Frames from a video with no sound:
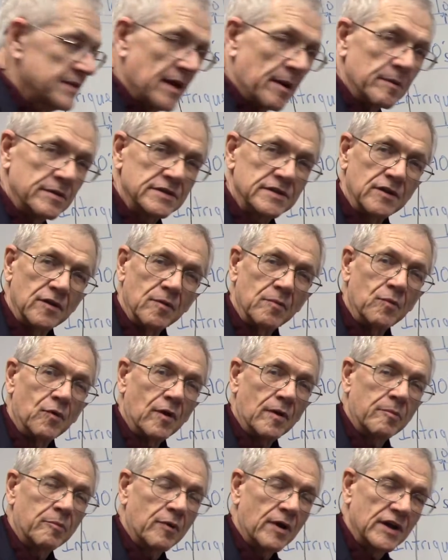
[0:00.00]
I was a little
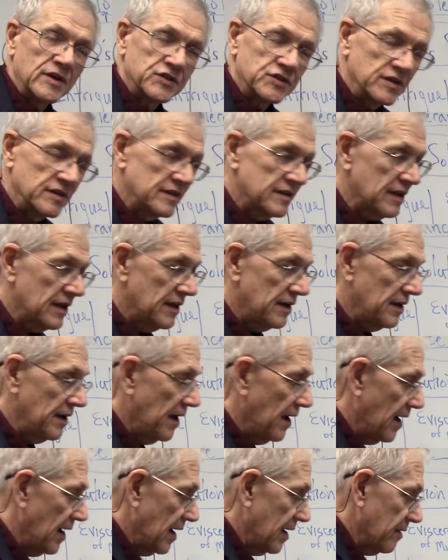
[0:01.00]
more prescient
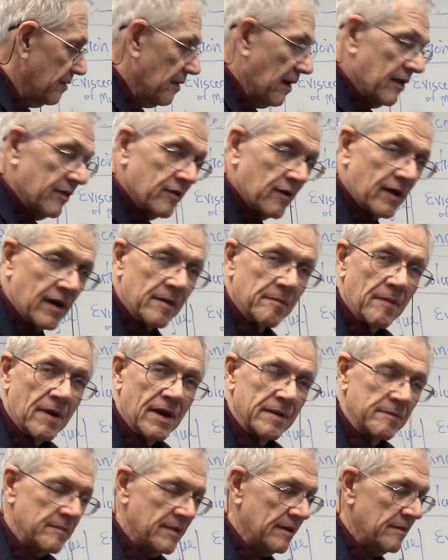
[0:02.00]
than I, I thought I
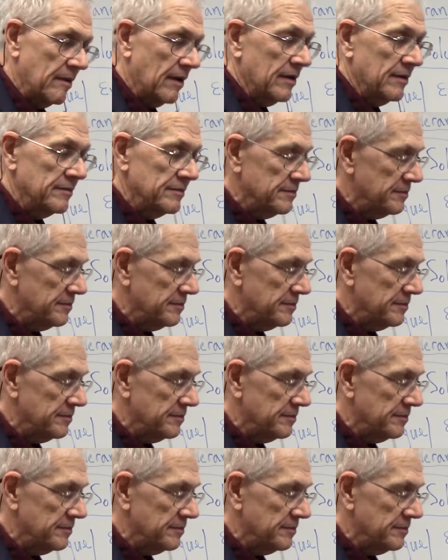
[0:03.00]
might be, but,